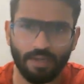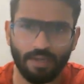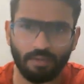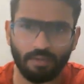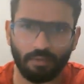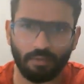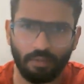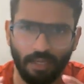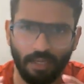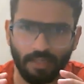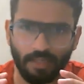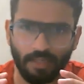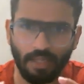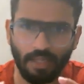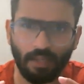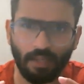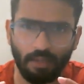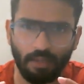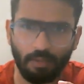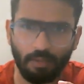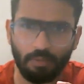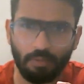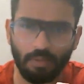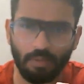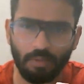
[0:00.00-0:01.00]

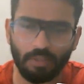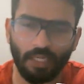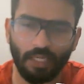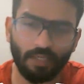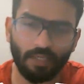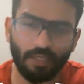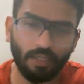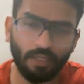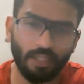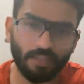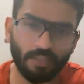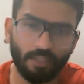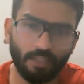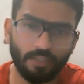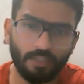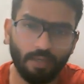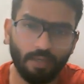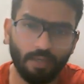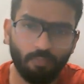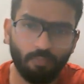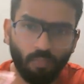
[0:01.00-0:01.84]
that are there.